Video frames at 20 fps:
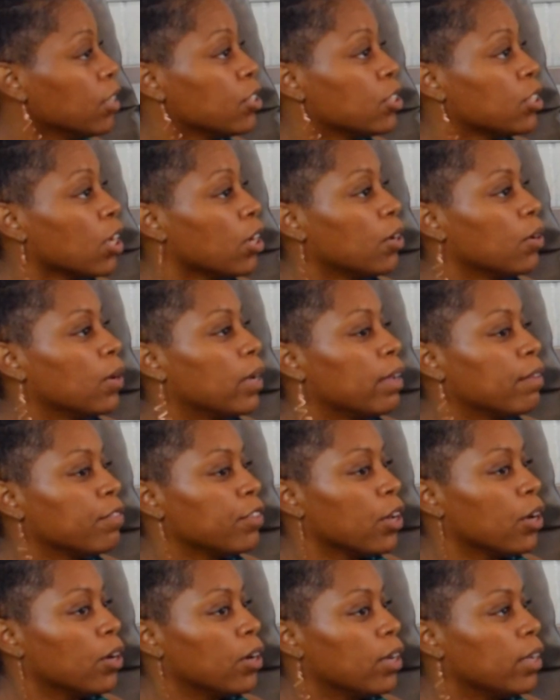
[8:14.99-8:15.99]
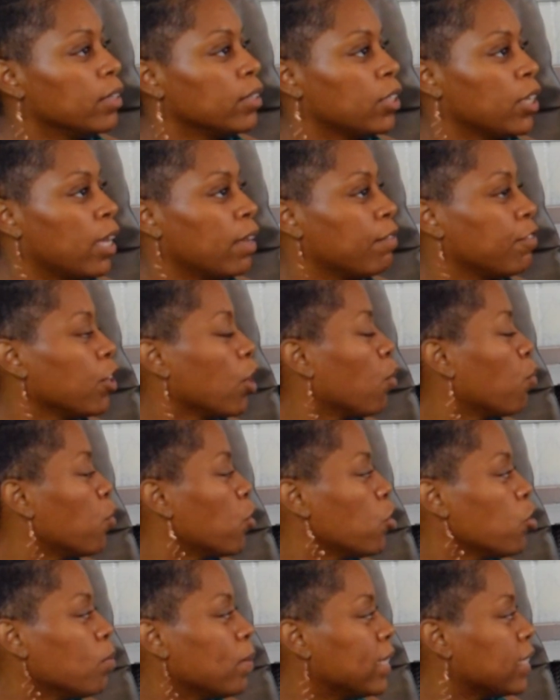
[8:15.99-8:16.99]
So if your
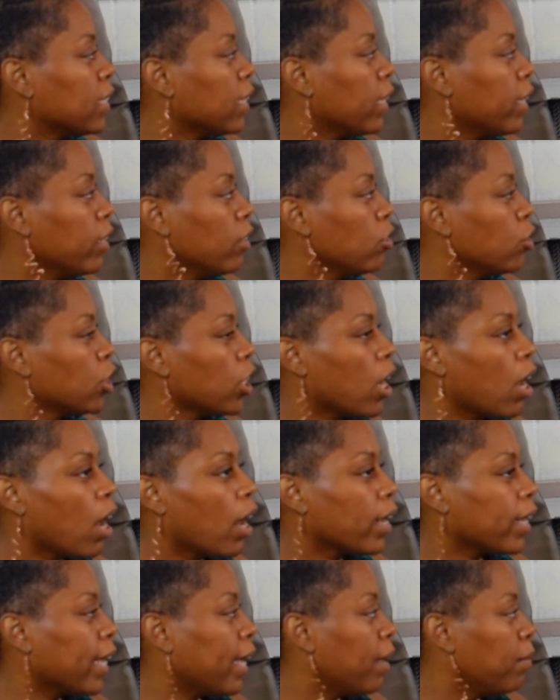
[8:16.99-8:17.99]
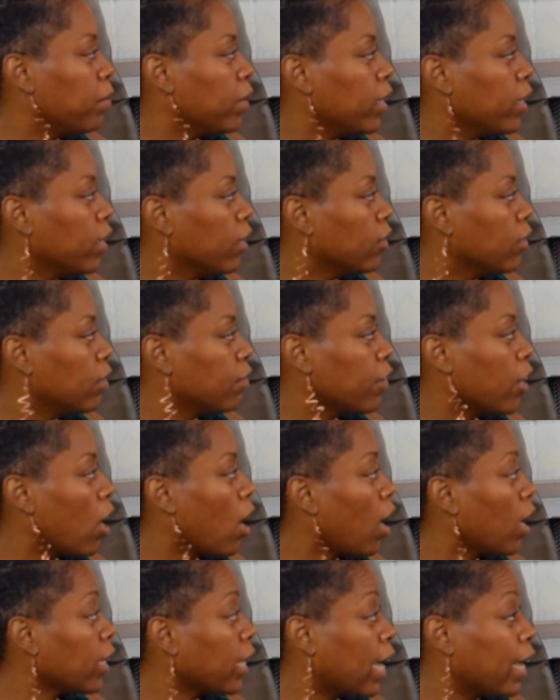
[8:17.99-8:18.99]
womb isn't healed, your heart can't be healed. If your
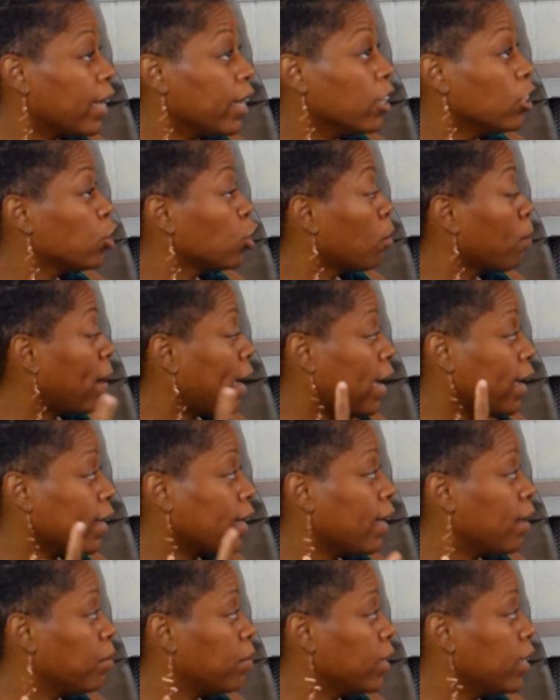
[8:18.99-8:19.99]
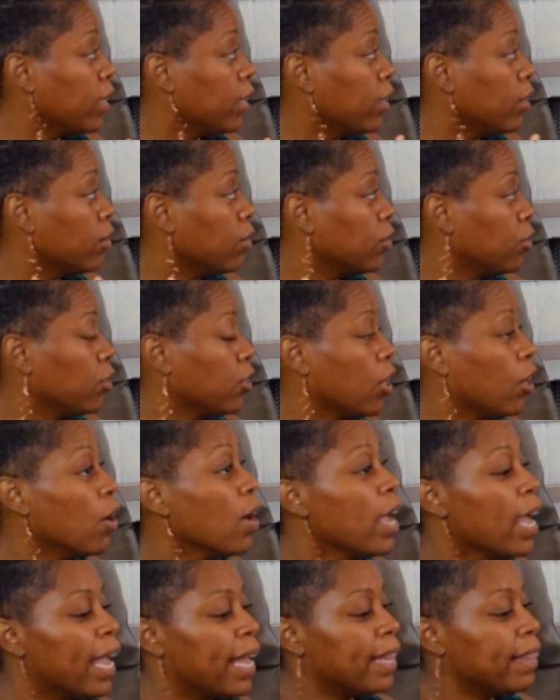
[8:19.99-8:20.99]
heart not healed, your mind can't be healed, you
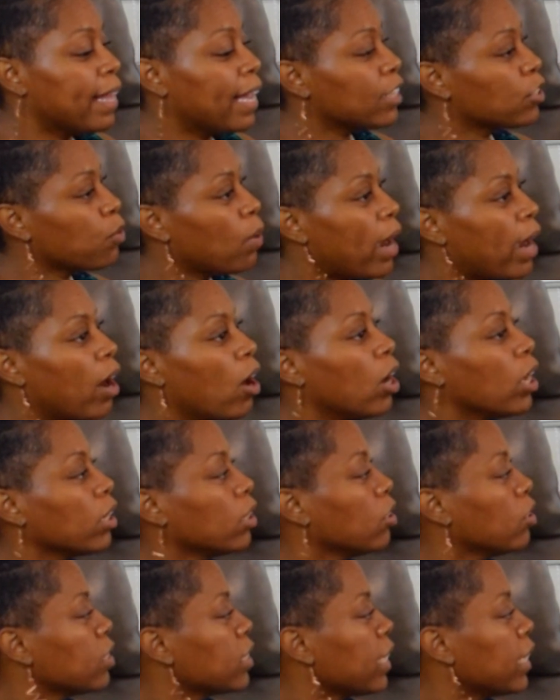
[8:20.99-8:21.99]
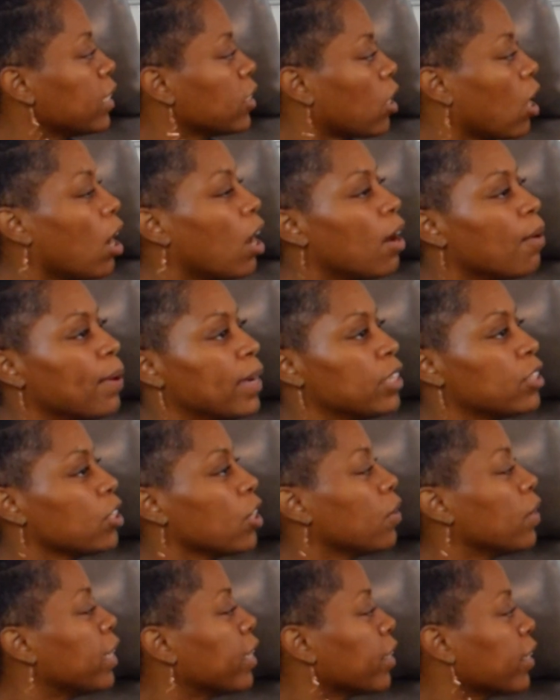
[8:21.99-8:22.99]
know. And that's why all those things are always
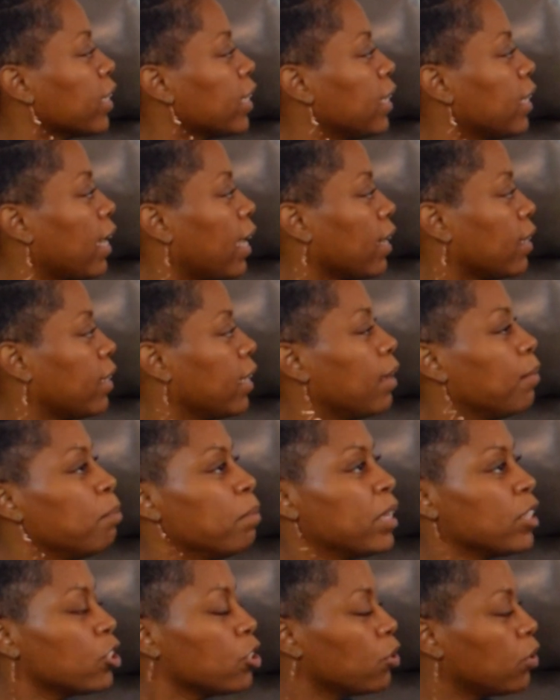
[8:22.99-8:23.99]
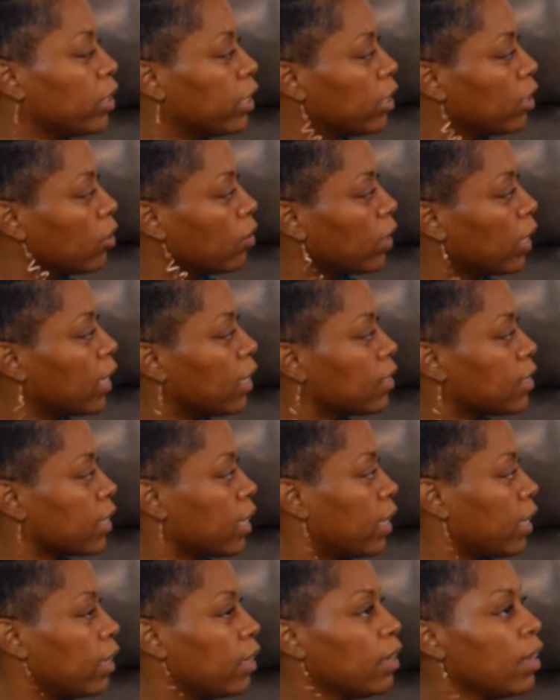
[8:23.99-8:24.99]
so interconnected. Mental illness
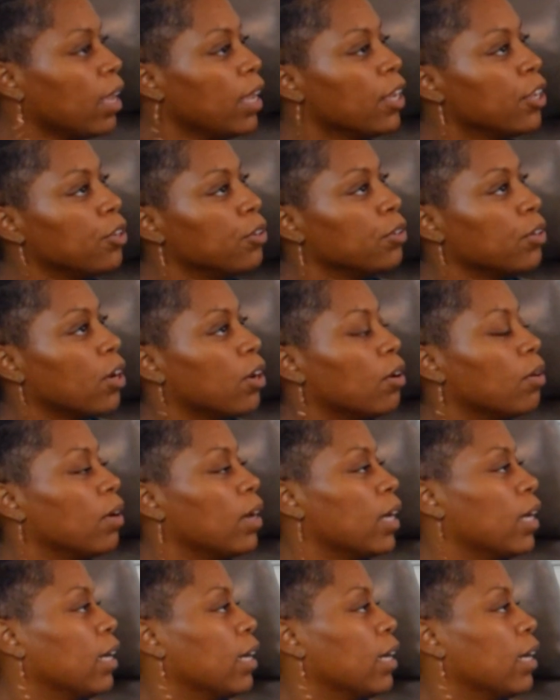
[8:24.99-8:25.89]
and, you know,